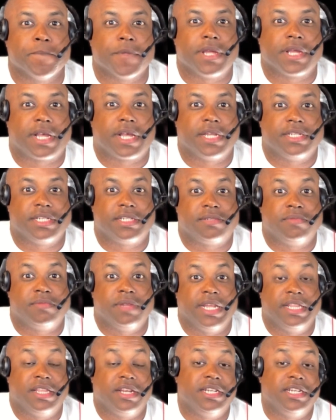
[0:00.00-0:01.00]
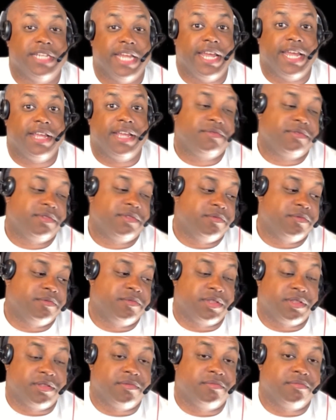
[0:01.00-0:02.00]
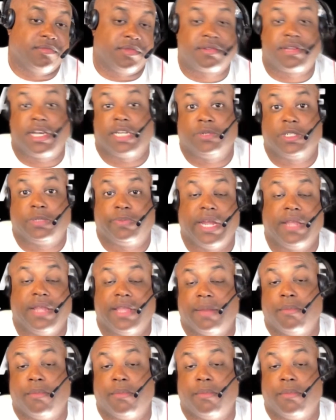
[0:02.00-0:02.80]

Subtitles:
Because it's end of the day, the customer's paying that